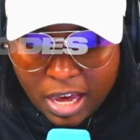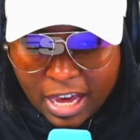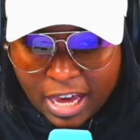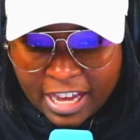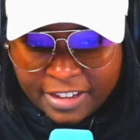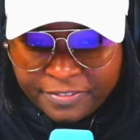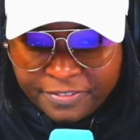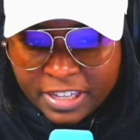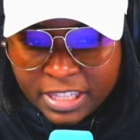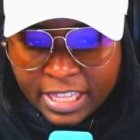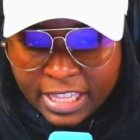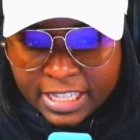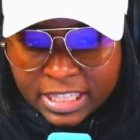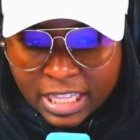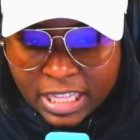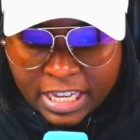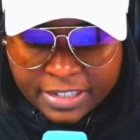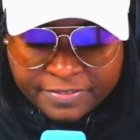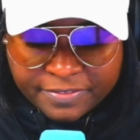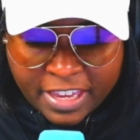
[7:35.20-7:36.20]
feel like
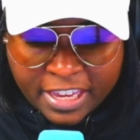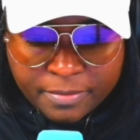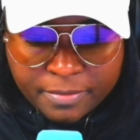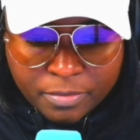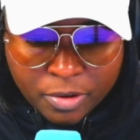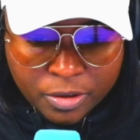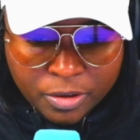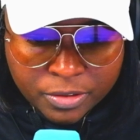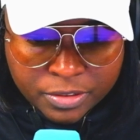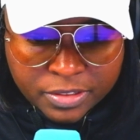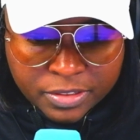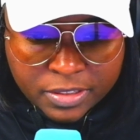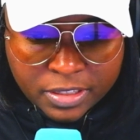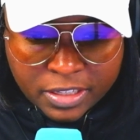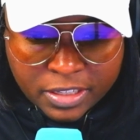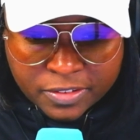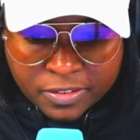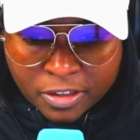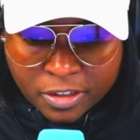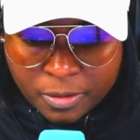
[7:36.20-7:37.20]
live game modes is
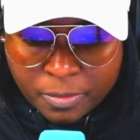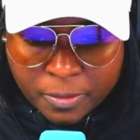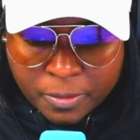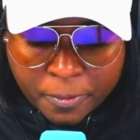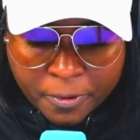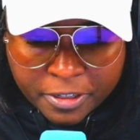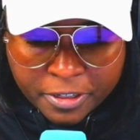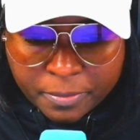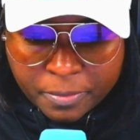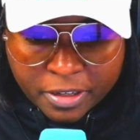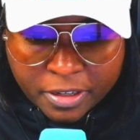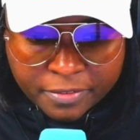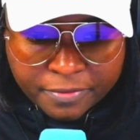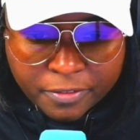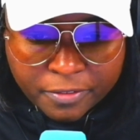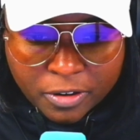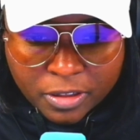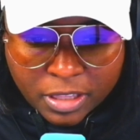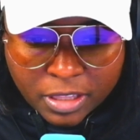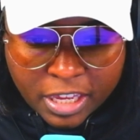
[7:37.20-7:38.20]
going to be pretty big for
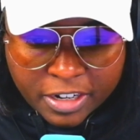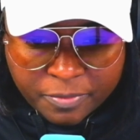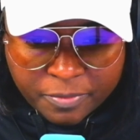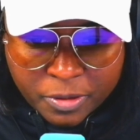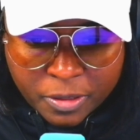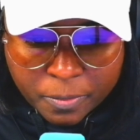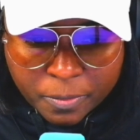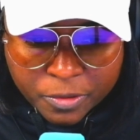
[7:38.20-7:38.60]
a lot of people,